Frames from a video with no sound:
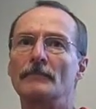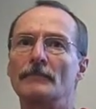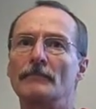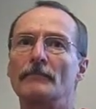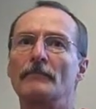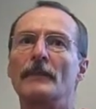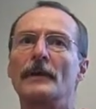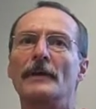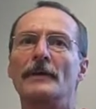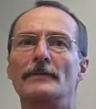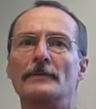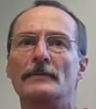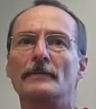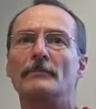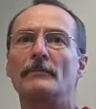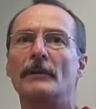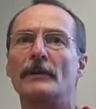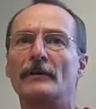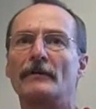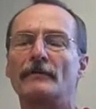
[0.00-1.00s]

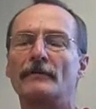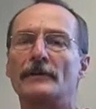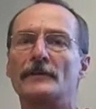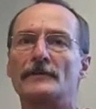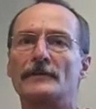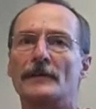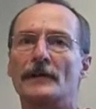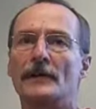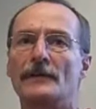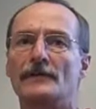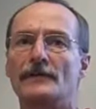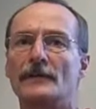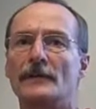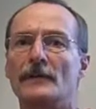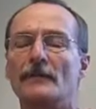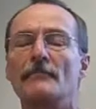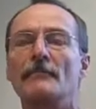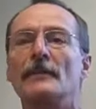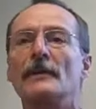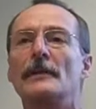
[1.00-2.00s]
major benefits that I
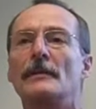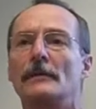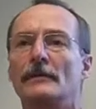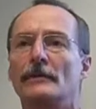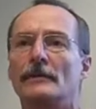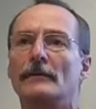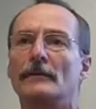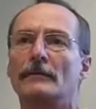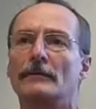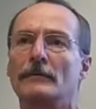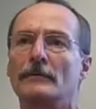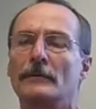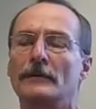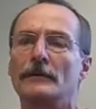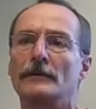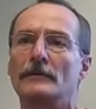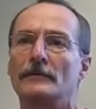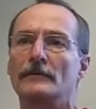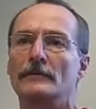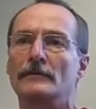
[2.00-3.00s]
see immediately
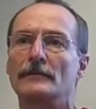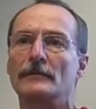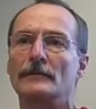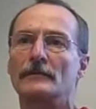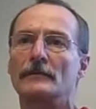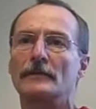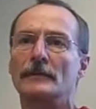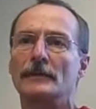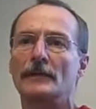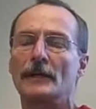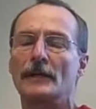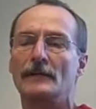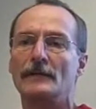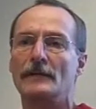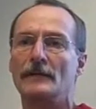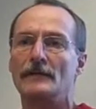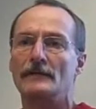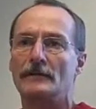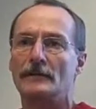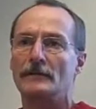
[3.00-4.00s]
accruing to a
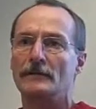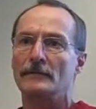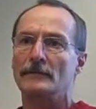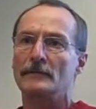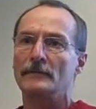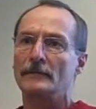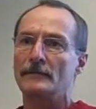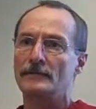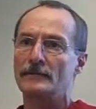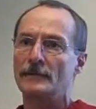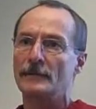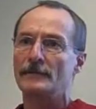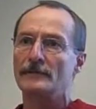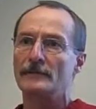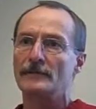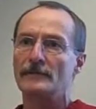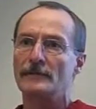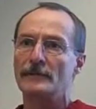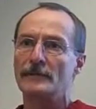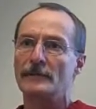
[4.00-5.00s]
teacher who
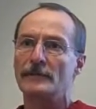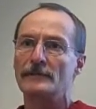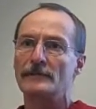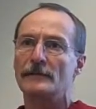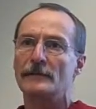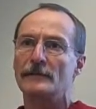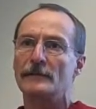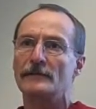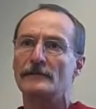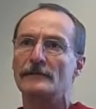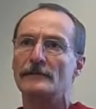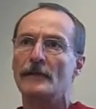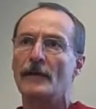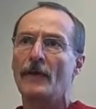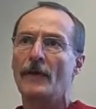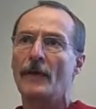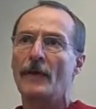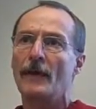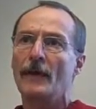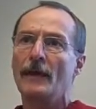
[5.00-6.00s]
starts using these things.
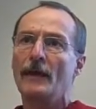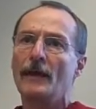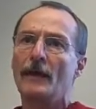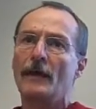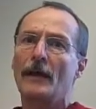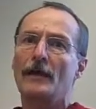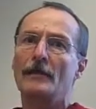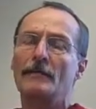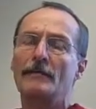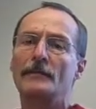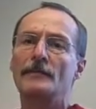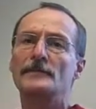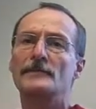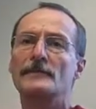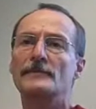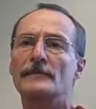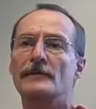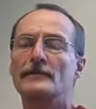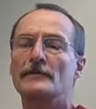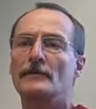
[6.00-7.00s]
And the
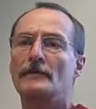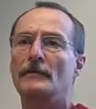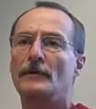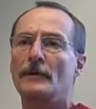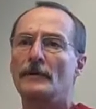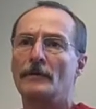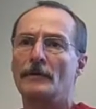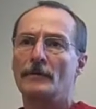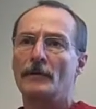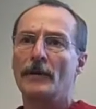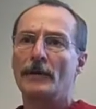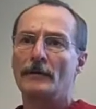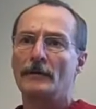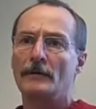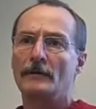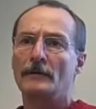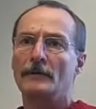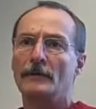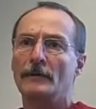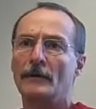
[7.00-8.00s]
first is that you're creating a
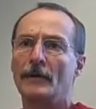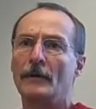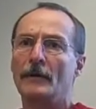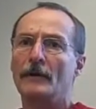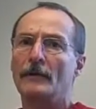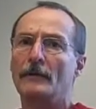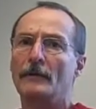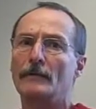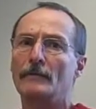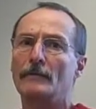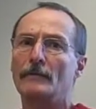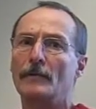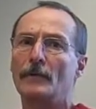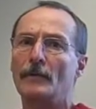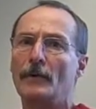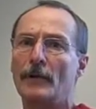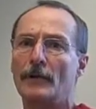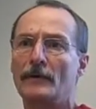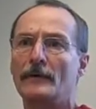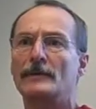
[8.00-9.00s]
record.
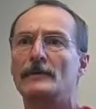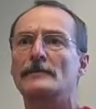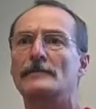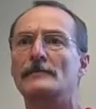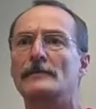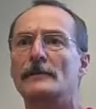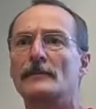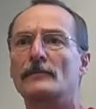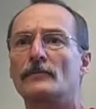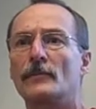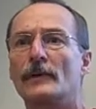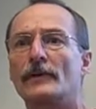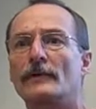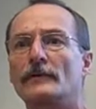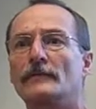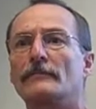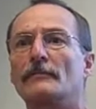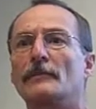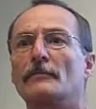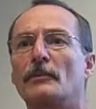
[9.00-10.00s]
The record is
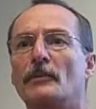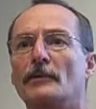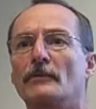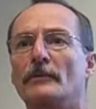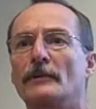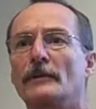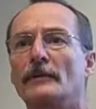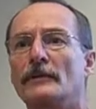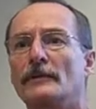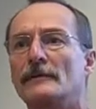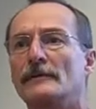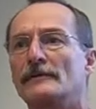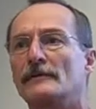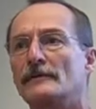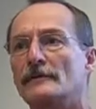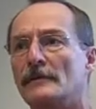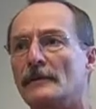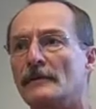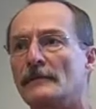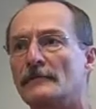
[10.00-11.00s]
relatively permanent,
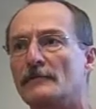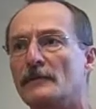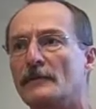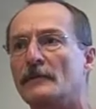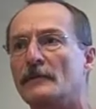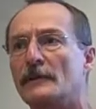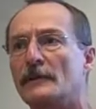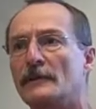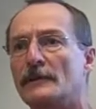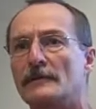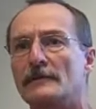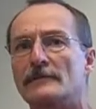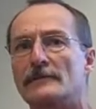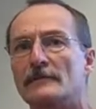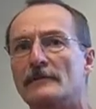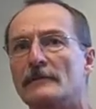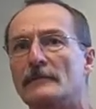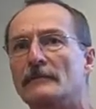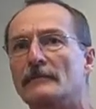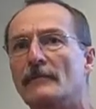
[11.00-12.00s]
as permanent
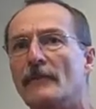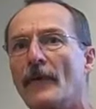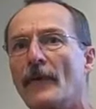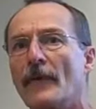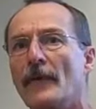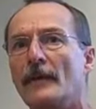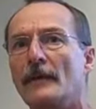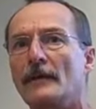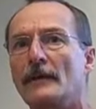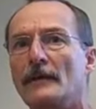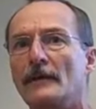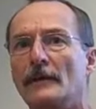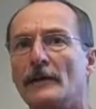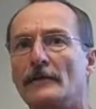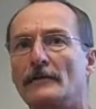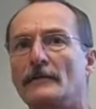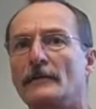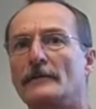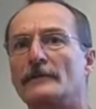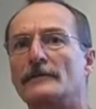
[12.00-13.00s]
as
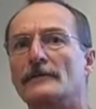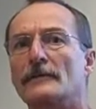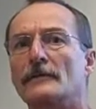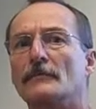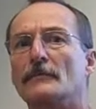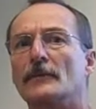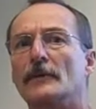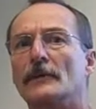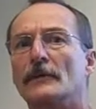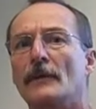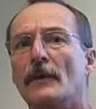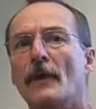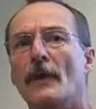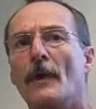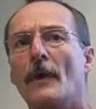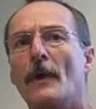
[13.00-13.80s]
electrons can be.